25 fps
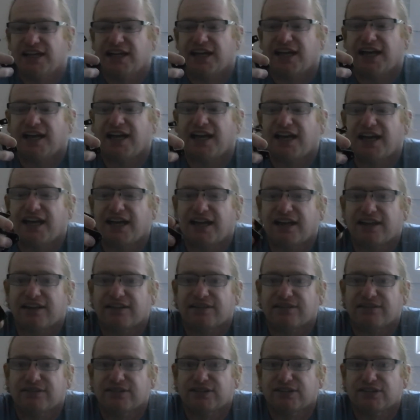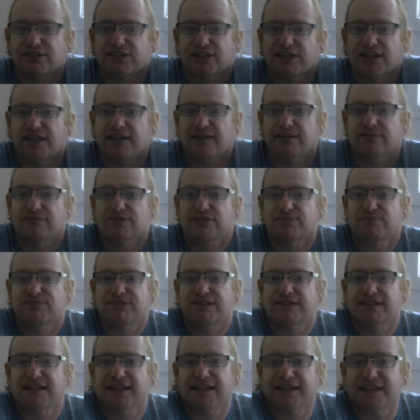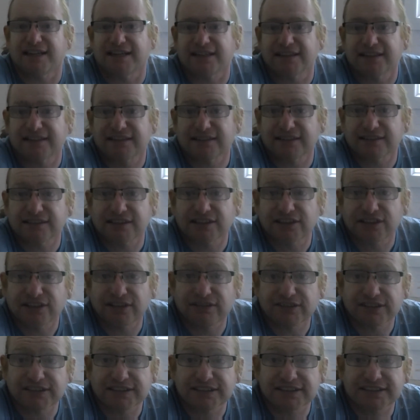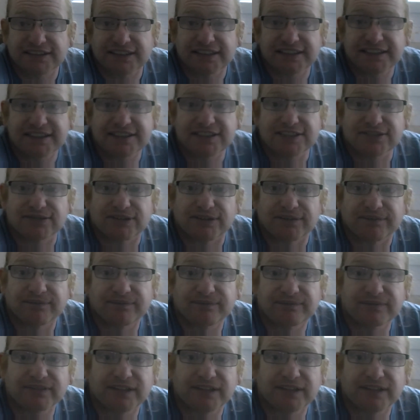I'll just bring that in and I can show you what's inside this one.